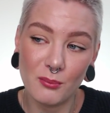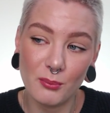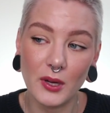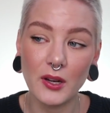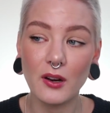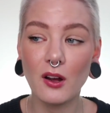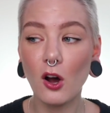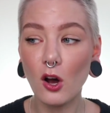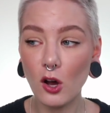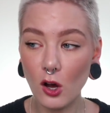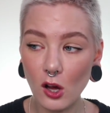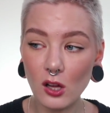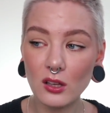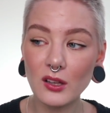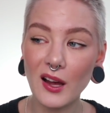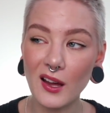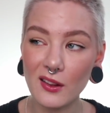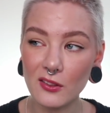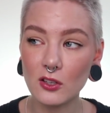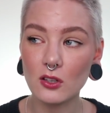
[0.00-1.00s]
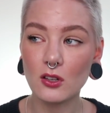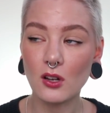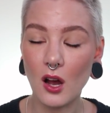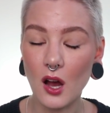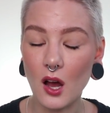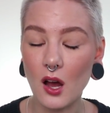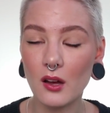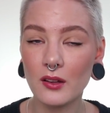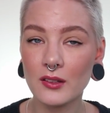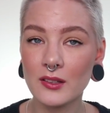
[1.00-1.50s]
But all other
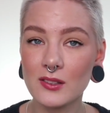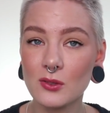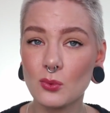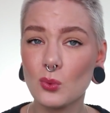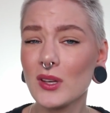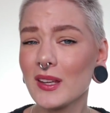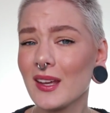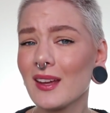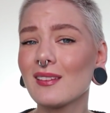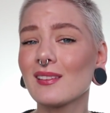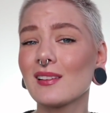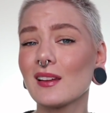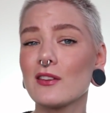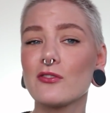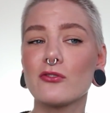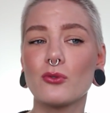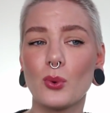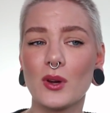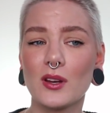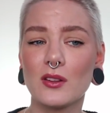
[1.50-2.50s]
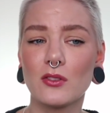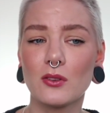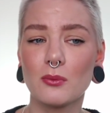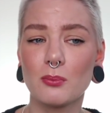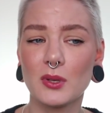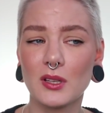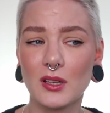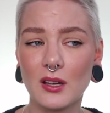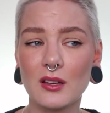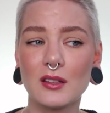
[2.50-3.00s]
cons we can live
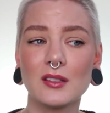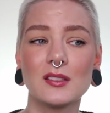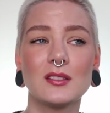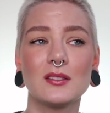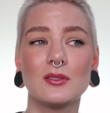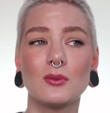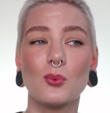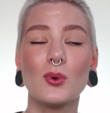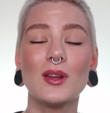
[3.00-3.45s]
with because